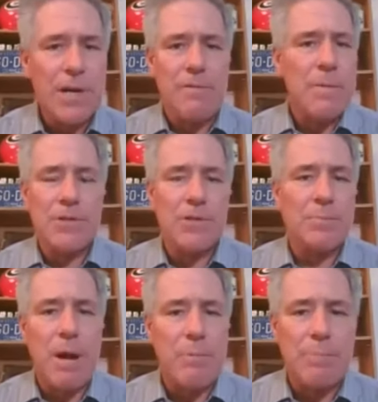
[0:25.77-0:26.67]
government
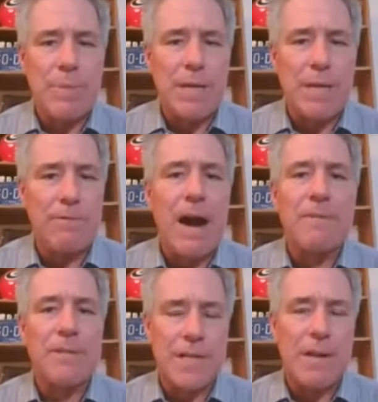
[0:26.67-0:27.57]
should probably be
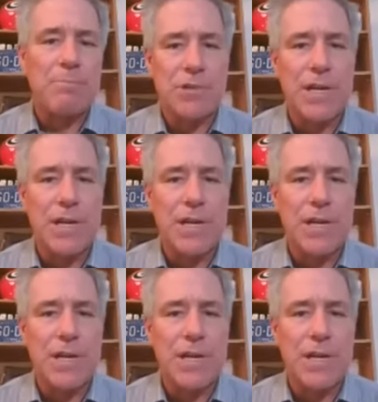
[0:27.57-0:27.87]
5 to 10%